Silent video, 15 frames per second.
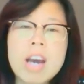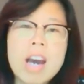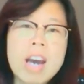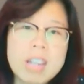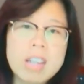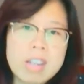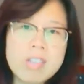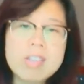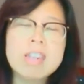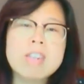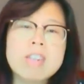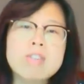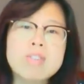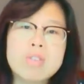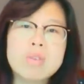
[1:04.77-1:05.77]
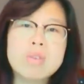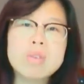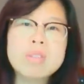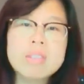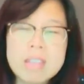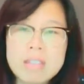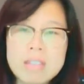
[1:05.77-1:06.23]
and irritation
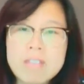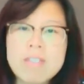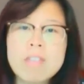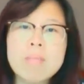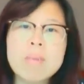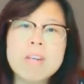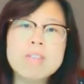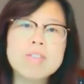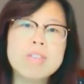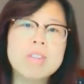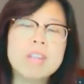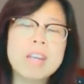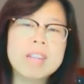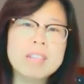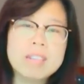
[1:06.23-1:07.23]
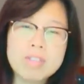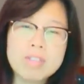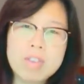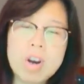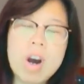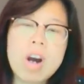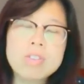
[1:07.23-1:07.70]
causes inflammation and
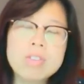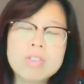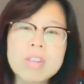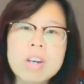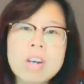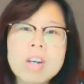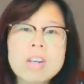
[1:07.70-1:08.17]
discharge.